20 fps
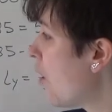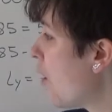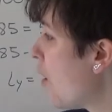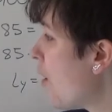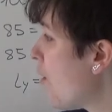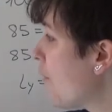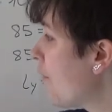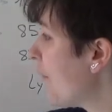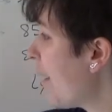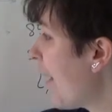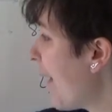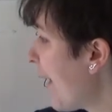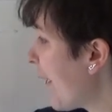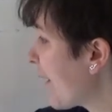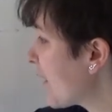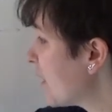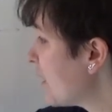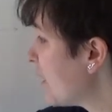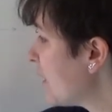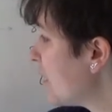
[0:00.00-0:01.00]
of
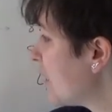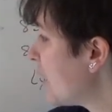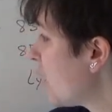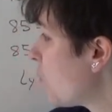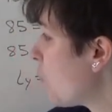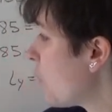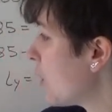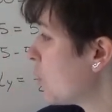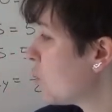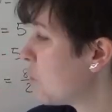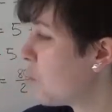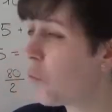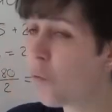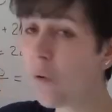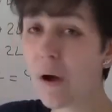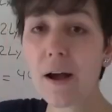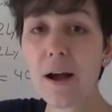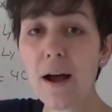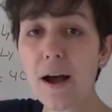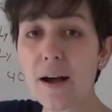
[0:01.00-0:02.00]
X is equal to
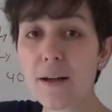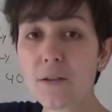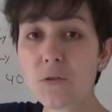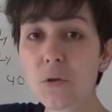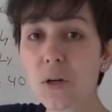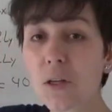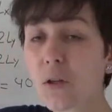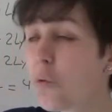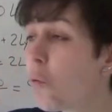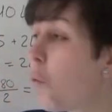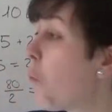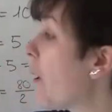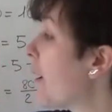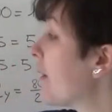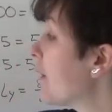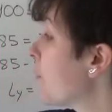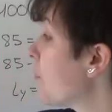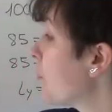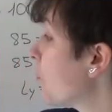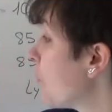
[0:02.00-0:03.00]
100,
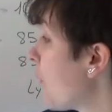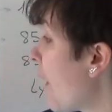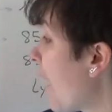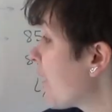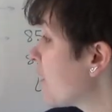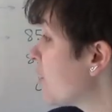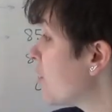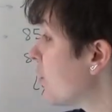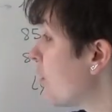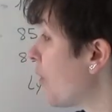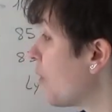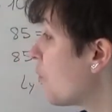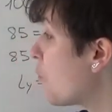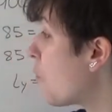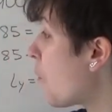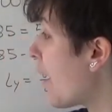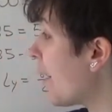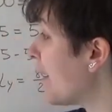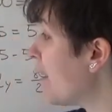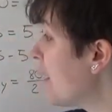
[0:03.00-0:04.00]
while the production of
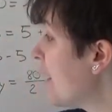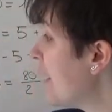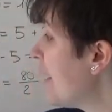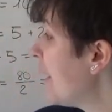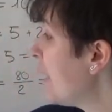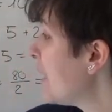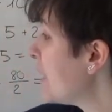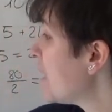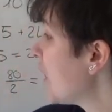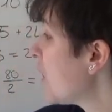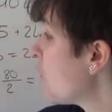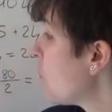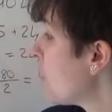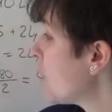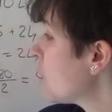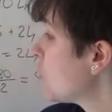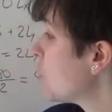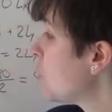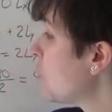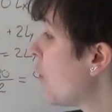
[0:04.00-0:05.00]
Y is
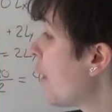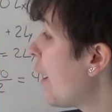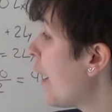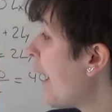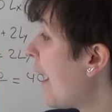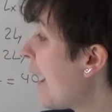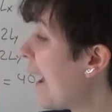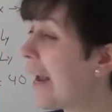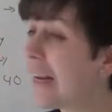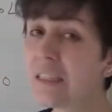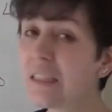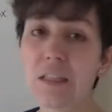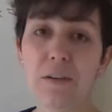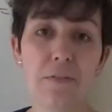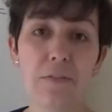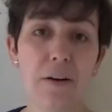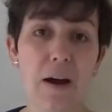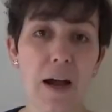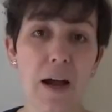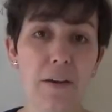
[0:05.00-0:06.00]
equal to
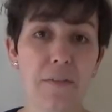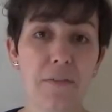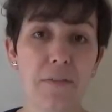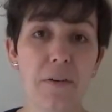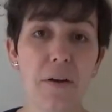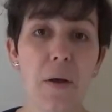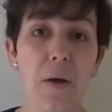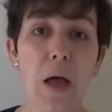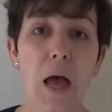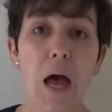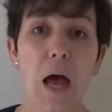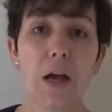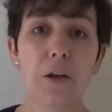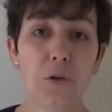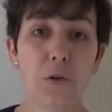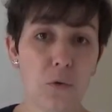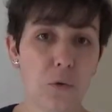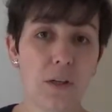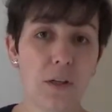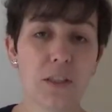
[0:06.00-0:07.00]
85
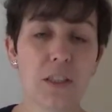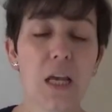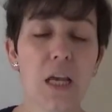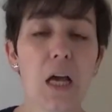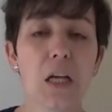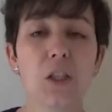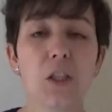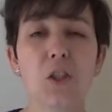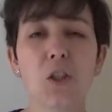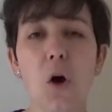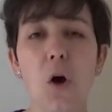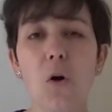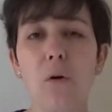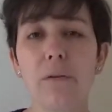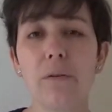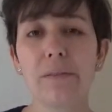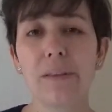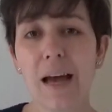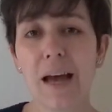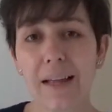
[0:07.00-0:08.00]
units.
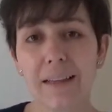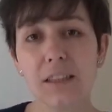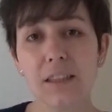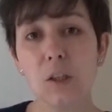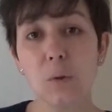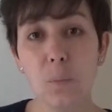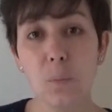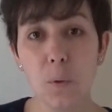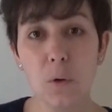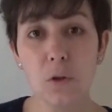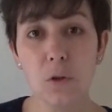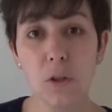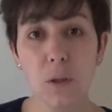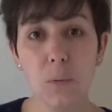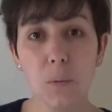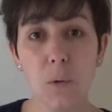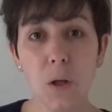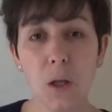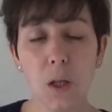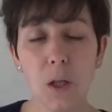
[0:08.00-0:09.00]
So, that is
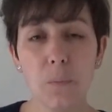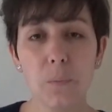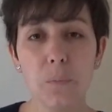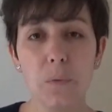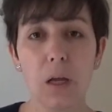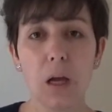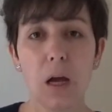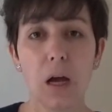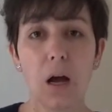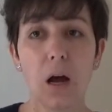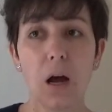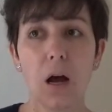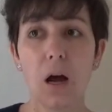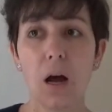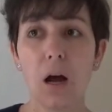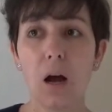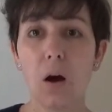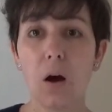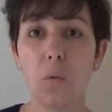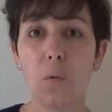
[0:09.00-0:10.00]
possible.
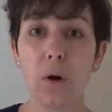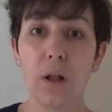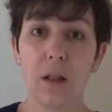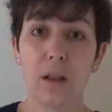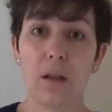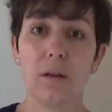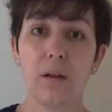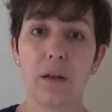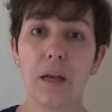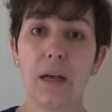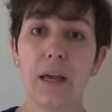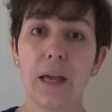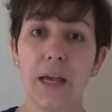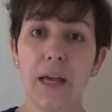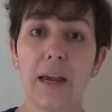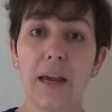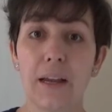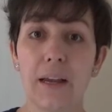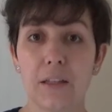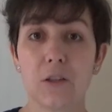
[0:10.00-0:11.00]
Well,
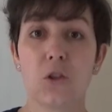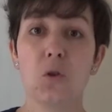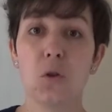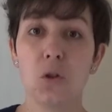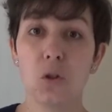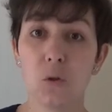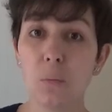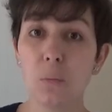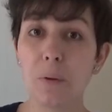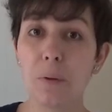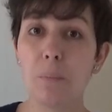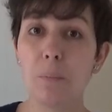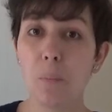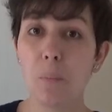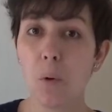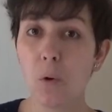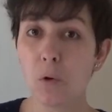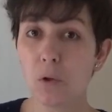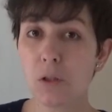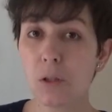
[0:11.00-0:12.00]
it is going to be
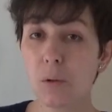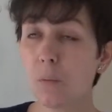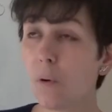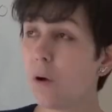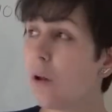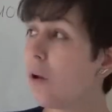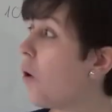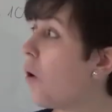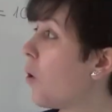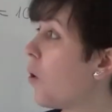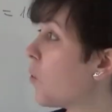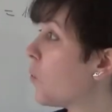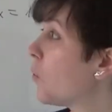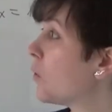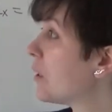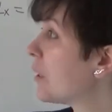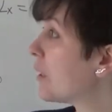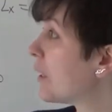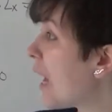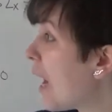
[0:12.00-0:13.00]
possible
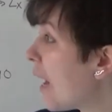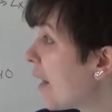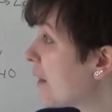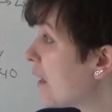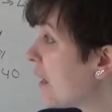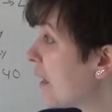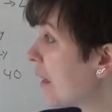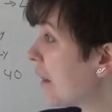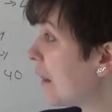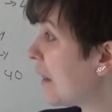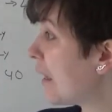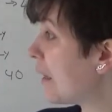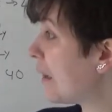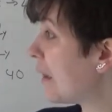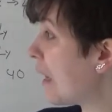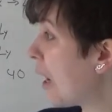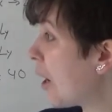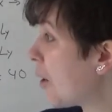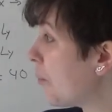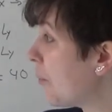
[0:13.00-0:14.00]
always that the
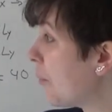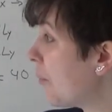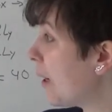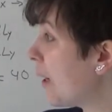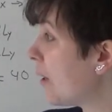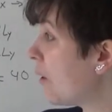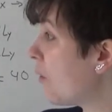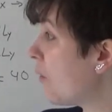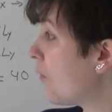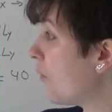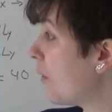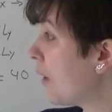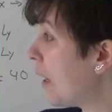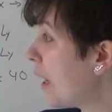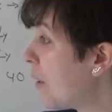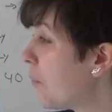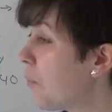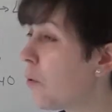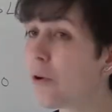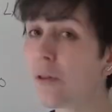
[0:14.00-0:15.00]
number of
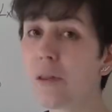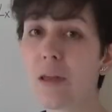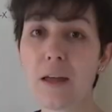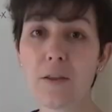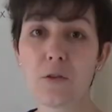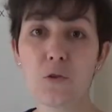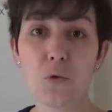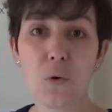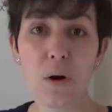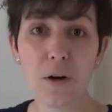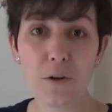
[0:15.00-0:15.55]
labor that you are